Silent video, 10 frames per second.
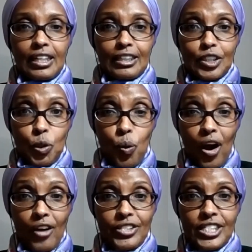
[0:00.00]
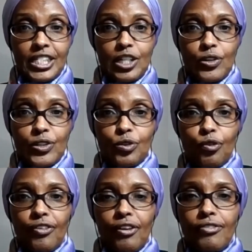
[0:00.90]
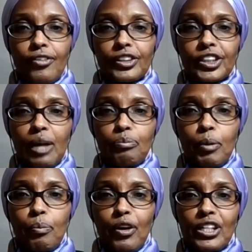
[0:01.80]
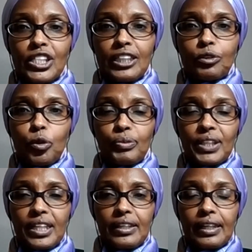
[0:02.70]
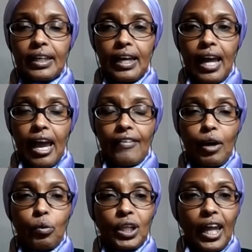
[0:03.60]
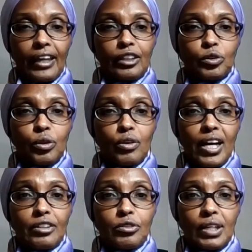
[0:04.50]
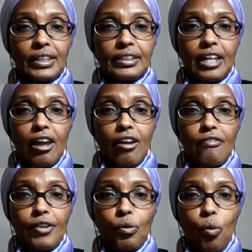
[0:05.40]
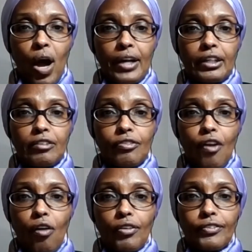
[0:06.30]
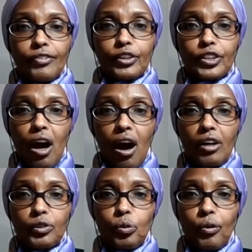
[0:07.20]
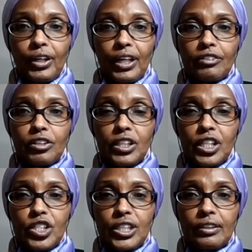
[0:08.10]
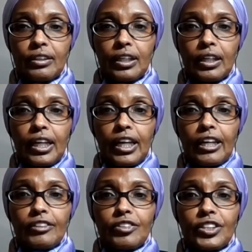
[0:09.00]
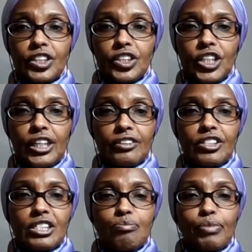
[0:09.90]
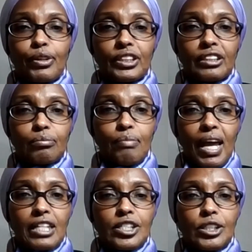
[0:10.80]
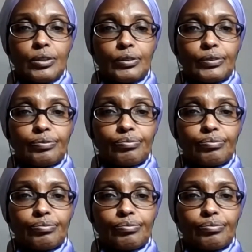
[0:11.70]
It requires years of effort and preparation to obtain, and I would like to congratulate everyone involved for their hard work and dedication in reaching this important milestone.